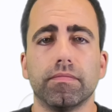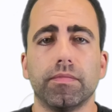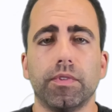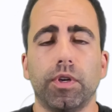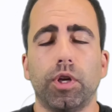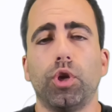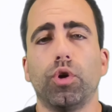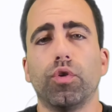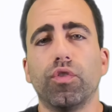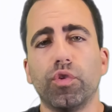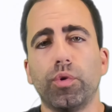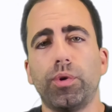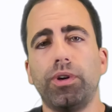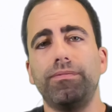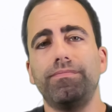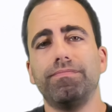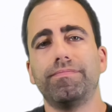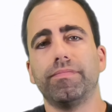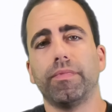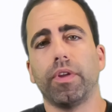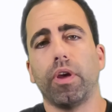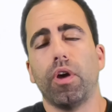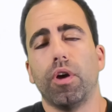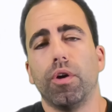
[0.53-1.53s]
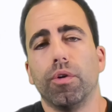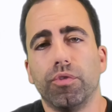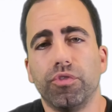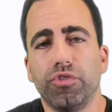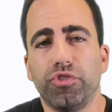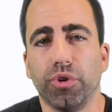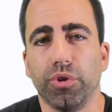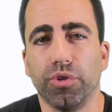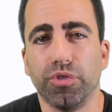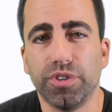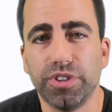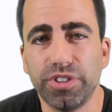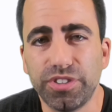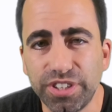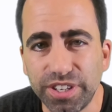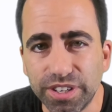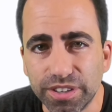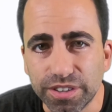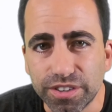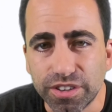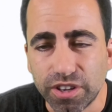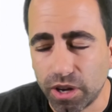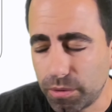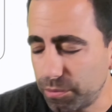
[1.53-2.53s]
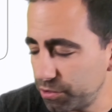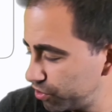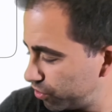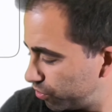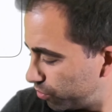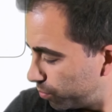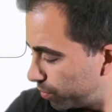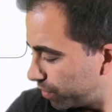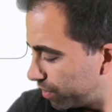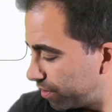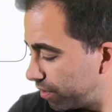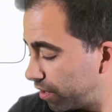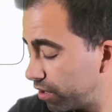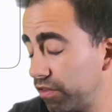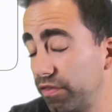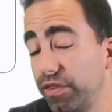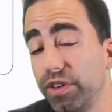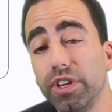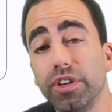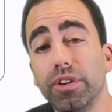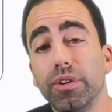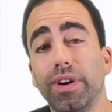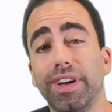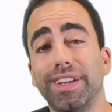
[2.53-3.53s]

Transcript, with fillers: Hello everyone, Joey Riz here coming to you with another video,